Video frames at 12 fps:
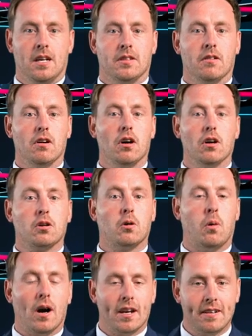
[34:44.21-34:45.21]
They're all
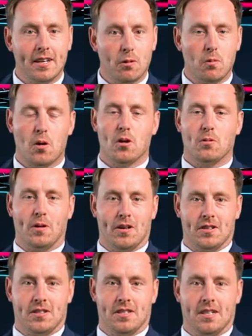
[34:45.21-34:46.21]
quality award
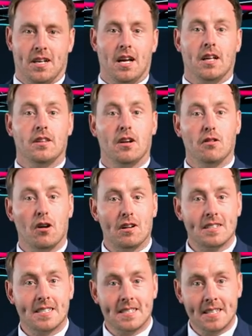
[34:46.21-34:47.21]
winners. They're
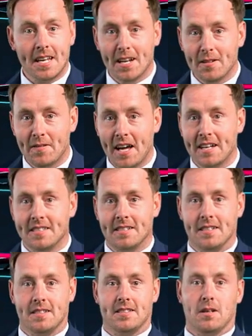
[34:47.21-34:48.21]
all Seal of
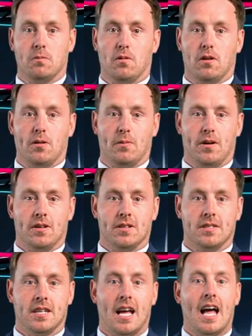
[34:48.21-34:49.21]
Excellence award
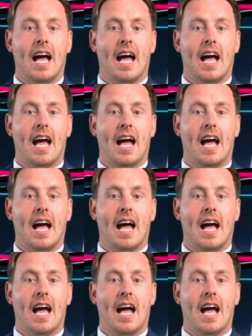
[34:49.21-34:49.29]
winners.